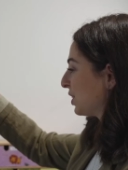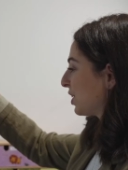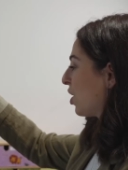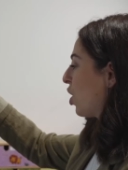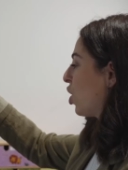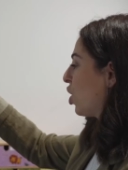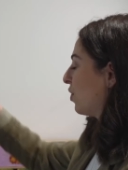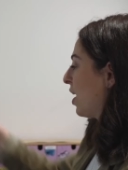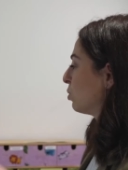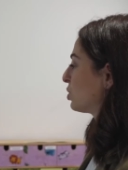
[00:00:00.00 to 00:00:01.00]
it
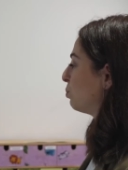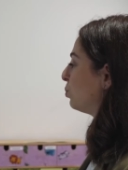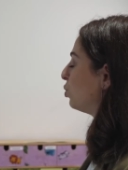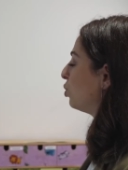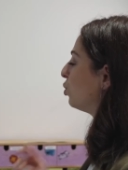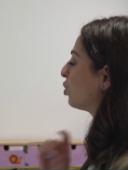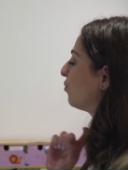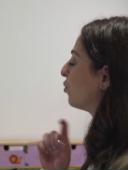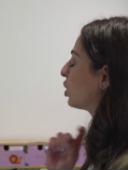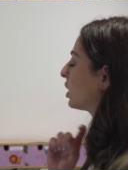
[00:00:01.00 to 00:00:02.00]
really helped to
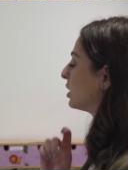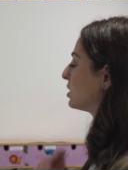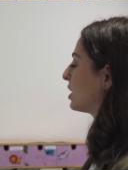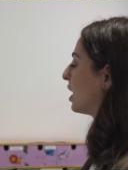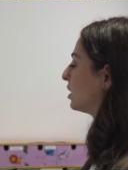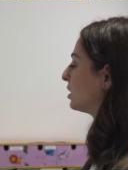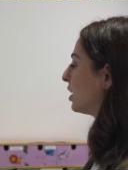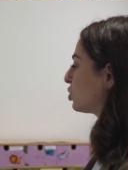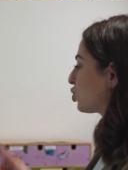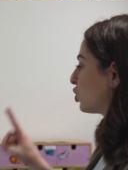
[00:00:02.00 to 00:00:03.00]
keep their interest
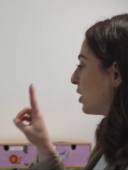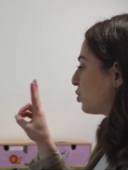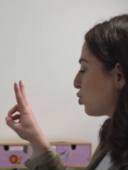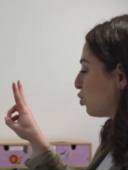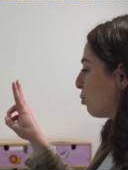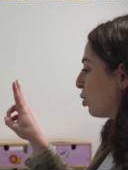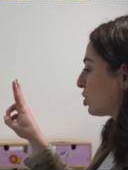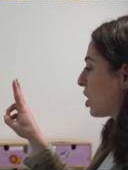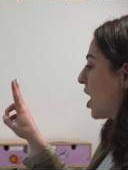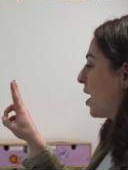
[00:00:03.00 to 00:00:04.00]
and motivation
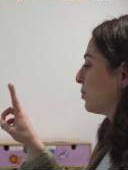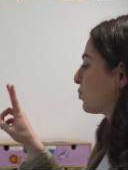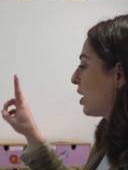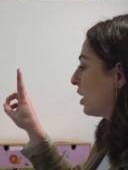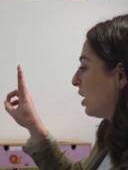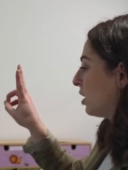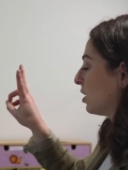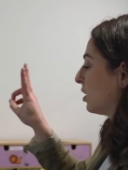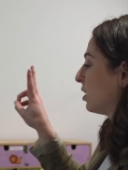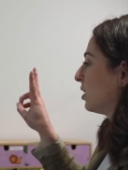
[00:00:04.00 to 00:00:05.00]
and therefore
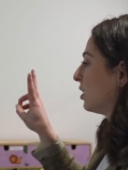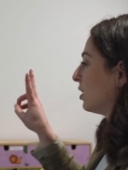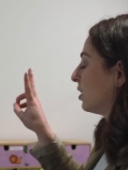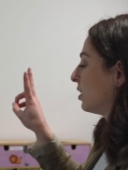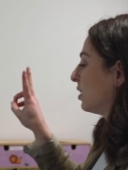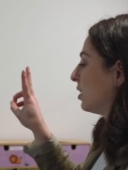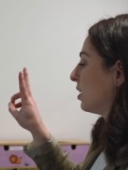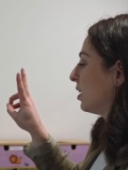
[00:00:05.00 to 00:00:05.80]
engage with